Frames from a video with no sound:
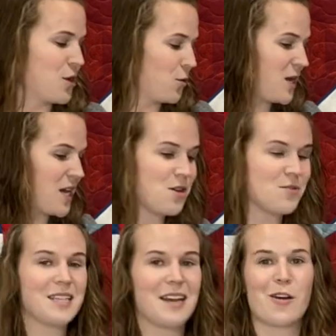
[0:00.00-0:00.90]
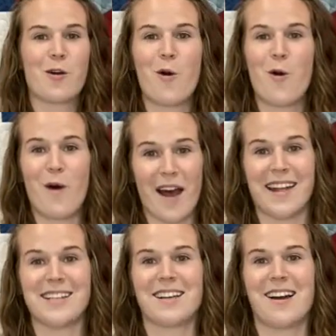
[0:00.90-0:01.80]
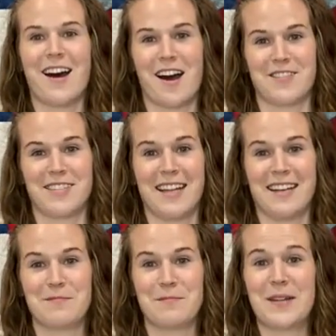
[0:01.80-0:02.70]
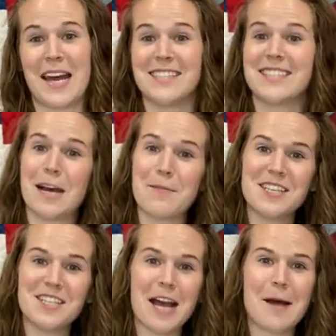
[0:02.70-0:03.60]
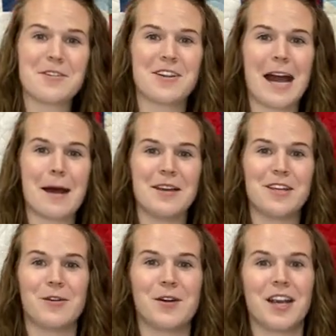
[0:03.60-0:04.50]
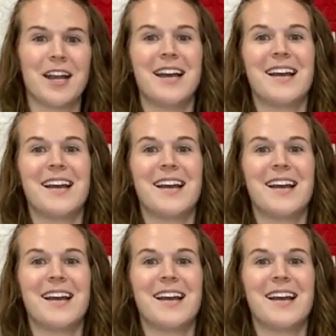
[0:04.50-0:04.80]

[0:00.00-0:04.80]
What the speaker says: We use it quite often. But stop in the shop, grab your